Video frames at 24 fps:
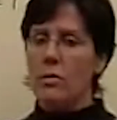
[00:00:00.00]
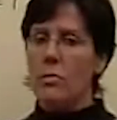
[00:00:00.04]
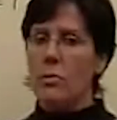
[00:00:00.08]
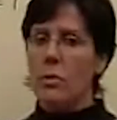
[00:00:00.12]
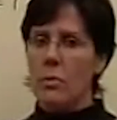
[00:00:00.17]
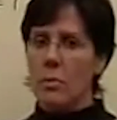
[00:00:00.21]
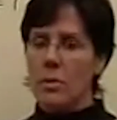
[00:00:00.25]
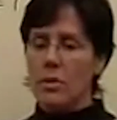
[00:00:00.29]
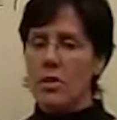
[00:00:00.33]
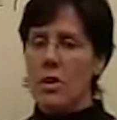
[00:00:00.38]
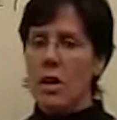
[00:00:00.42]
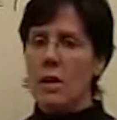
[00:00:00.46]

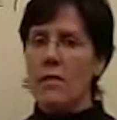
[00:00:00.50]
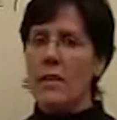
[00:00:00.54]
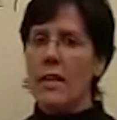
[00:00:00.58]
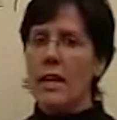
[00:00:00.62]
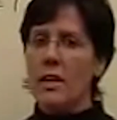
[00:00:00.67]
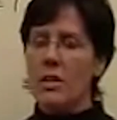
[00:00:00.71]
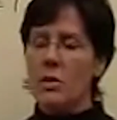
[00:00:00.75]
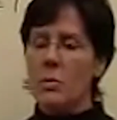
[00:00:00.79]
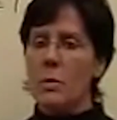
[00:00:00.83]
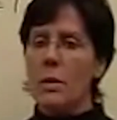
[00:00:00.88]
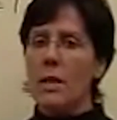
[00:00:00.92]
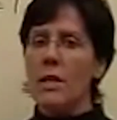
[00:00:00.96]
we've been solving
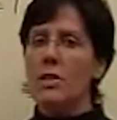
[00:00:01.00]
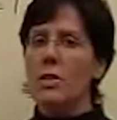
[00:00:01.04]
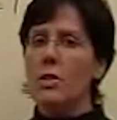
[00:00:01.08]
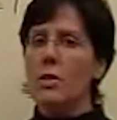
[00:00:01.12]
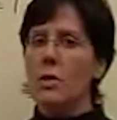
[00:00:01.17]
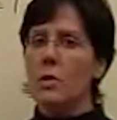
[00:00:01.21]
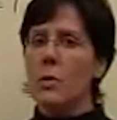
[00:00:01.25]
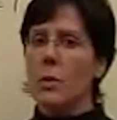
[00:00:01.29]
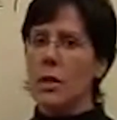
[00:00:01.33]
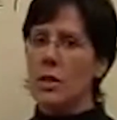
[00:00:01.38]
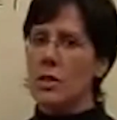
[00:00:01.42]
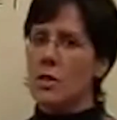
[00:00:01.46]

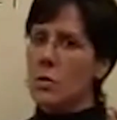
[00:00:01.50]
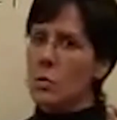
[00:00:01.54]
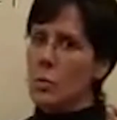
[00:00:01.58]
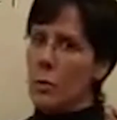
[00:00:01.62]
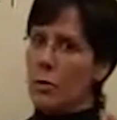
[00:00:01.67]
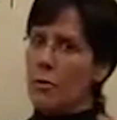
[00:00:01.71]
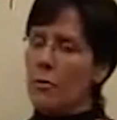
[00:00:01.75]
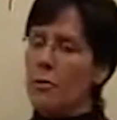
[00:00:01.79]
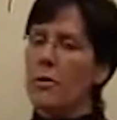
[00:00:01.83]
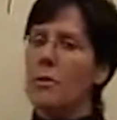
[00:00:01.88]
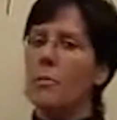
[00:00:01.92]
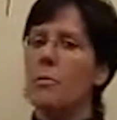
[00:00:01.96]
exponential equations
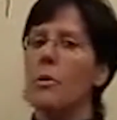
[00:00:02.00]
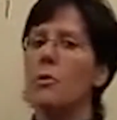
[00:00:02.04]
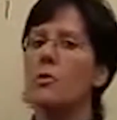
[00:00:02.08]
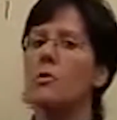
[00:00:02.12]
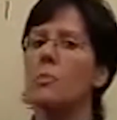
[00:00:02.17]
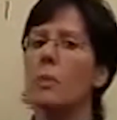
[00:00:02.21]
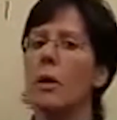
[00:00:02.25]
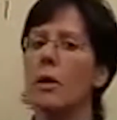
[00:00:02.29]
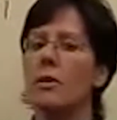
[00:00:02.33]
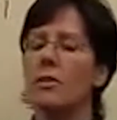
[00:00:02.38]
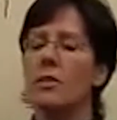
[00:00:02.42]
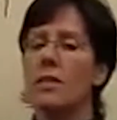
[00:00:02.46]
where for the
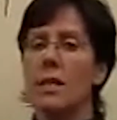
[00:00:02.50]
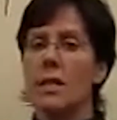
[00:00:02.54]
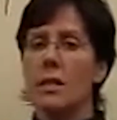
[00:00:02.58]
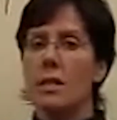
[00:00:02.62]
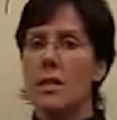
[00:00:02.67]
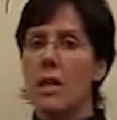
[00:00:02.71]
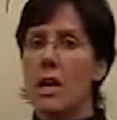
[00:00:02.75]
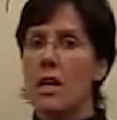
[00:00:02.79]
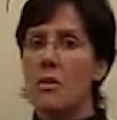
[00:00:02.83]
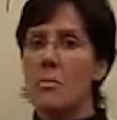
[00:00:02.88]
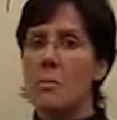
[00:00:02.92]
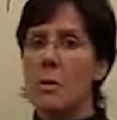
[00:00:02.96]
most part you take
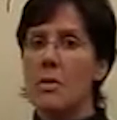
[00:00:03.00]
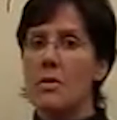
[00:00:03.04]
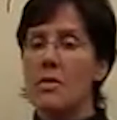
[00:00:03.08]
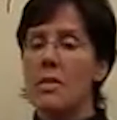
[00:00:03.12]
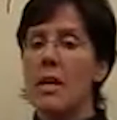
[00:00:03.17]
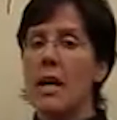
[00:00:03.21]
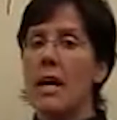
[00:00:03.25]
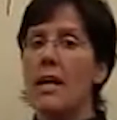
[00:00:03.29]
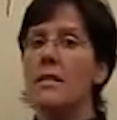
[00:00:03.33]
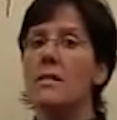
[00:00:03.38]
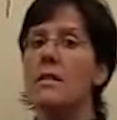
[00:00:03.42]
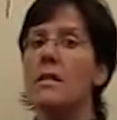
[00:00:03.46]
the log of both
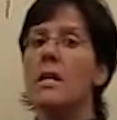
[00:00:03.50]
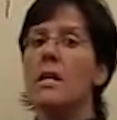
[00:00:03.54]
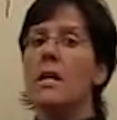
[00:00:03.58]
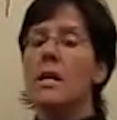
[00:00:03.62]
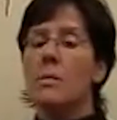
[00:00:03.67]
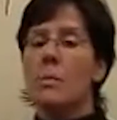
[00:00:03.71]
sides.